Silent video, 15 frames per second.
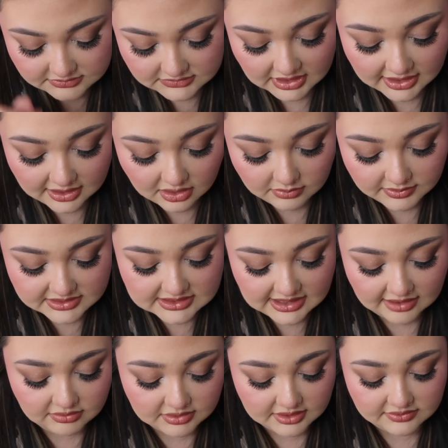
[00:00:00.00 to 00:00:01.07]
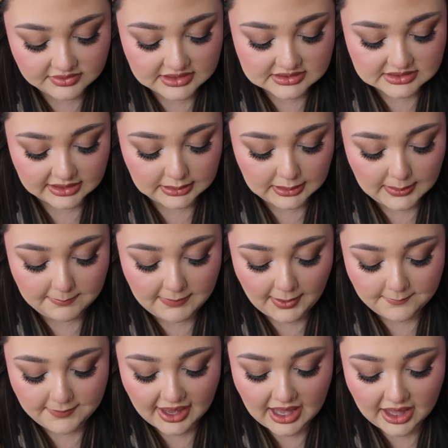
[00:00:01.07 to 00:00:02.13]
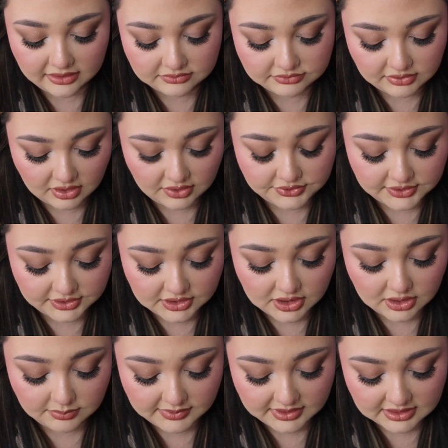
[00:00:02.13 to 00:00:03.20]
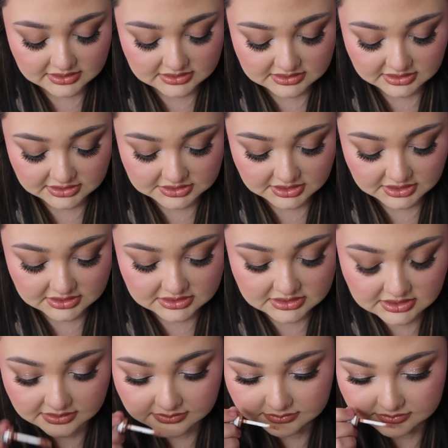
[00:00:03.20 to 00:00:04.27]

I always have one of these like in my bag for on the go because they're just